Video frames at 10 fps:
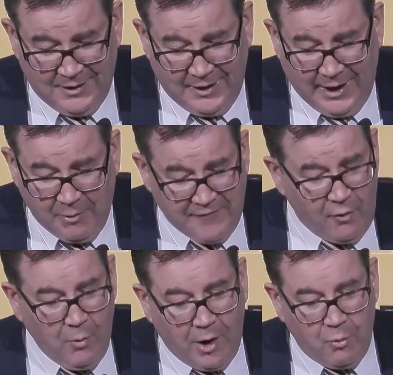However
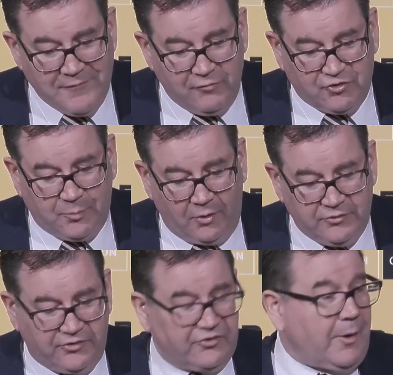well we've
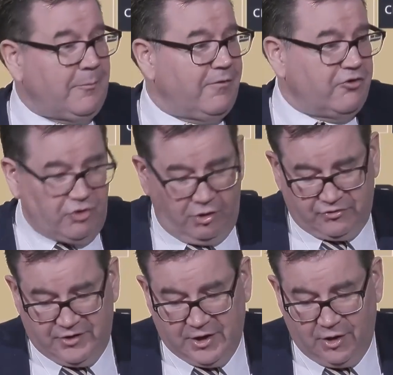responded to some of the
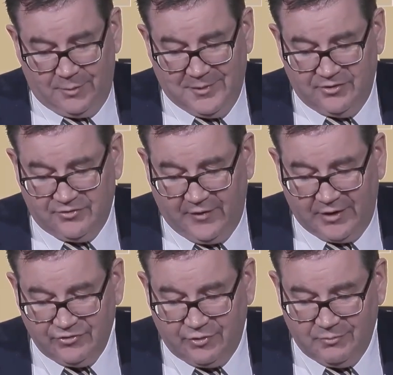shocks the economy has
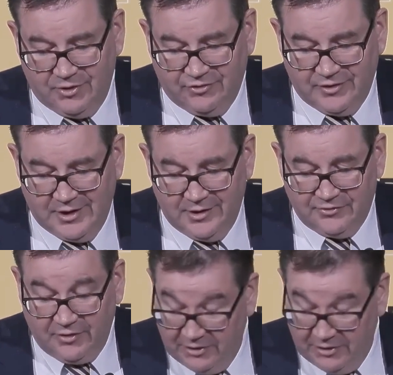faced in recent years,